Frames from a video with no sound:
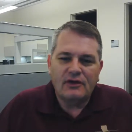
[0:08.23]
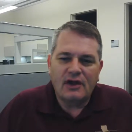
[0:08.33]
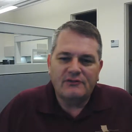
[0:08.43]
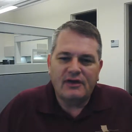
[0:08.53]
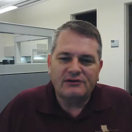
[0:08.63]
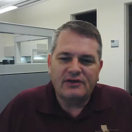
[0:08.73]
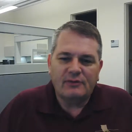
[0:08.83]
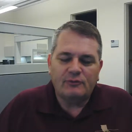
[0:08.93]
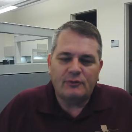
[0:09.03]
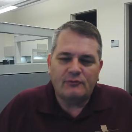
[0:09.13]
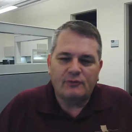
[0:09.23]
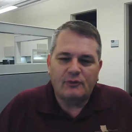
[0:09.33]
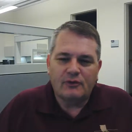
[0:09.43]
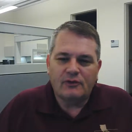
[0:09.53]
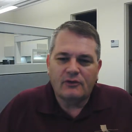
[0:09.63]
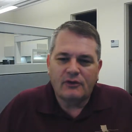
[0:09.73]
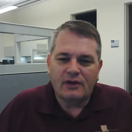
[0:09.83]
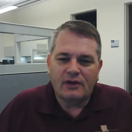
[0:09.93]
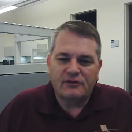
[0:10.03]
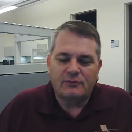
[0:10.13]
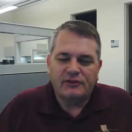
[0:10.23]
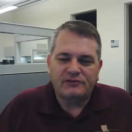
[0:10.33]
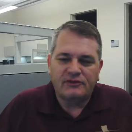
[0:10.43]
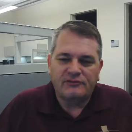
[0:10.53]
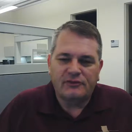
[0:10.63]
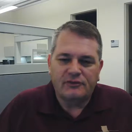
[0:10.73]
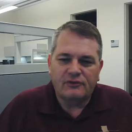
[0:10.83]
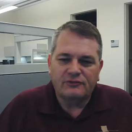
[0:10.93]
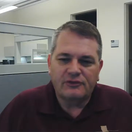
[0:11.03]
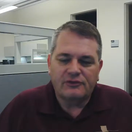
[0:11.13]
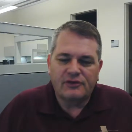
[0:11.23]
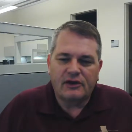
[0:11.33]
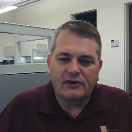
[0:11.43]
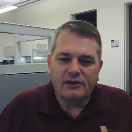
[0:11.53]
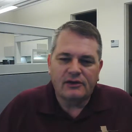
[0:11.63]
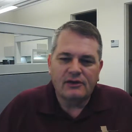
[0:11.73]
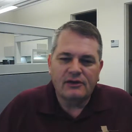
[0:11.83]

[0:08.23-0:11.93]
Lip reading: I've had tables before. It's a good place to leave your notes when you're talking.